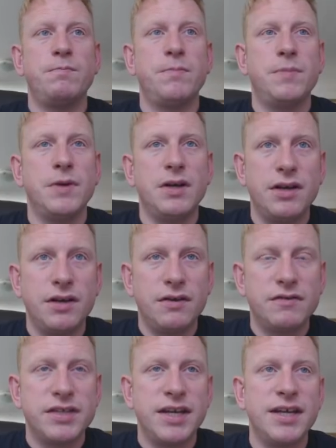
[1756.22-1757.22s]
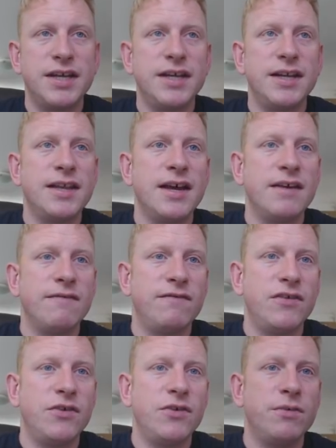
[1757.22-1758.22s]
but I obviously needed that
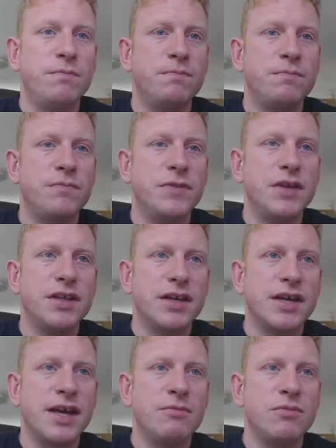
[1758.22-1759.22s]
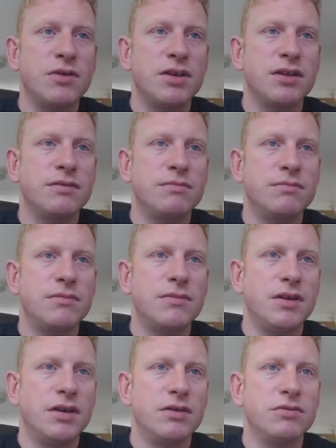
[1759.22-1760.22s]
for the other camera
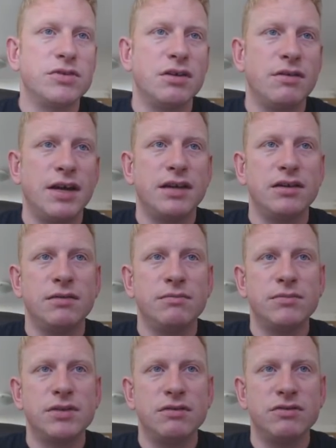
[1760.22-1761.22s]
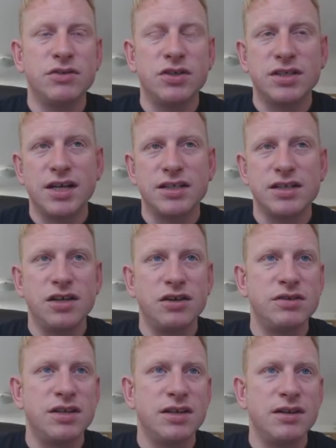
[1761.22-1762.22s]
that I also had up, so it was just a case of
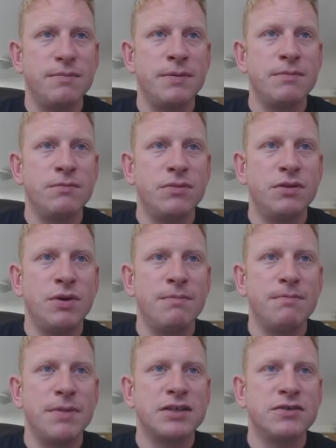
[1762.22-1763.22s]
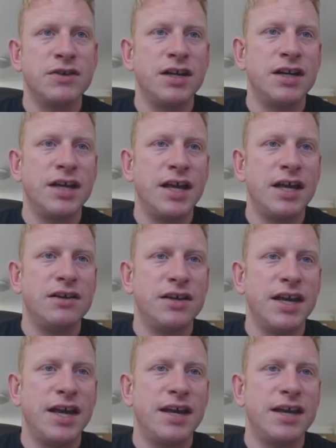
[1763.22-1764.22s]
using the one battery I
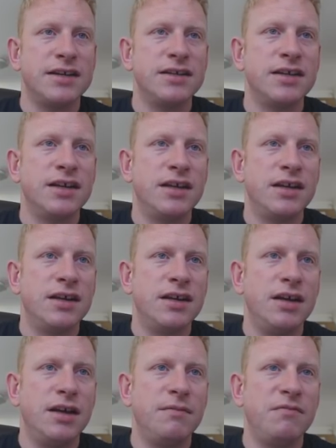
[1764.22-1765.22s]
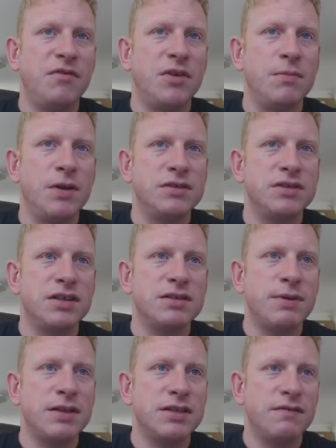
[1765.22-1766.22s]
had for the most
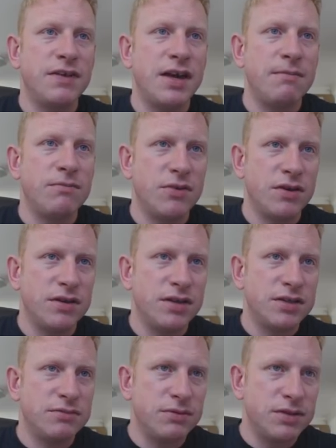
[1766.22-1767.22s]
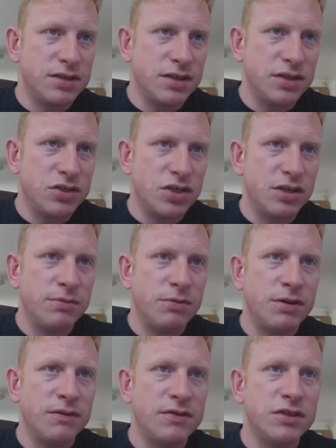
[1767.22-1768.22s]
expensive camera, and this was the cheaper
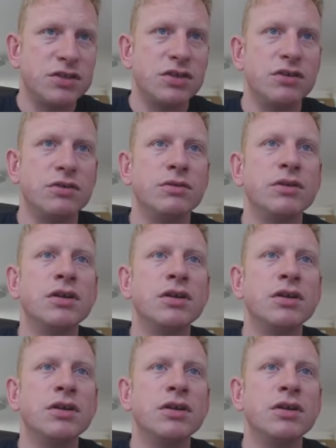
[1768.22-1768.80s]
one of the two.